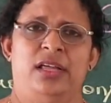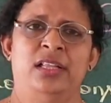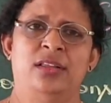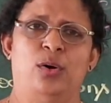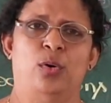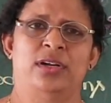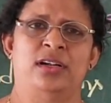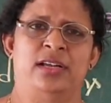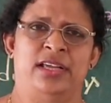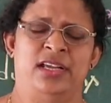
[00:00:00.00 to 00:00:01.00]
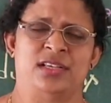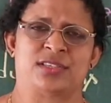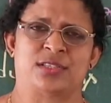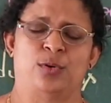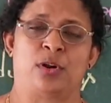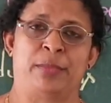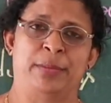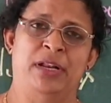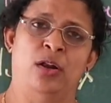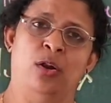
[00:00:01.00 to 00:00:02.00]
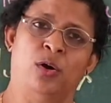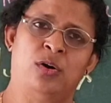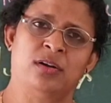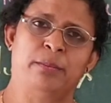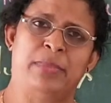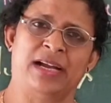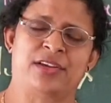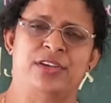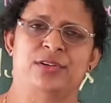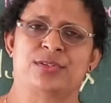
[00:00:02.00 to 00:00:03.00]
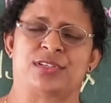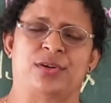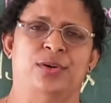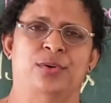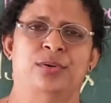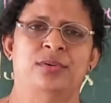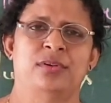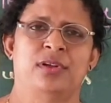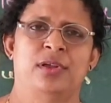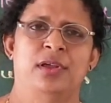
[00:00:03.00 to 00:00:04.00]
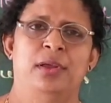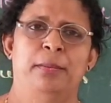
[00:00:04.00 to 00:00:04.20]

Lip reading: in the olden days, or maybe long back years ago,